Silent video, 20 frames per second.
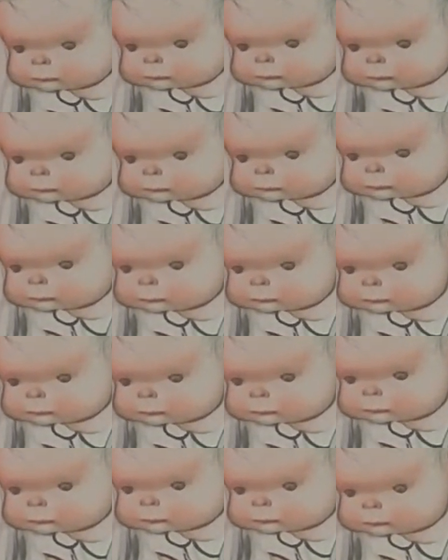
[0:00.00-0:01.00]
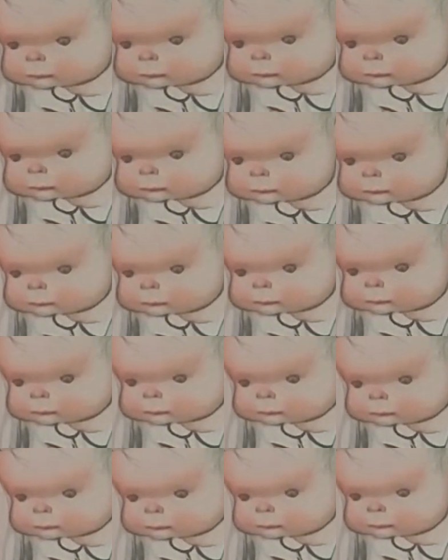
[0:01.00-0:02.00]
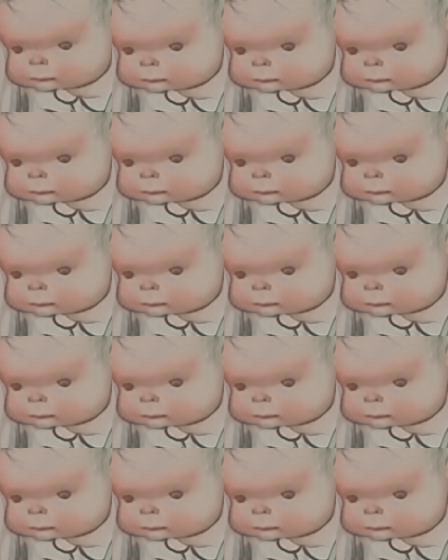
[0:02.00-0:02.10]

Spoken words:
too, and he's writing a letter.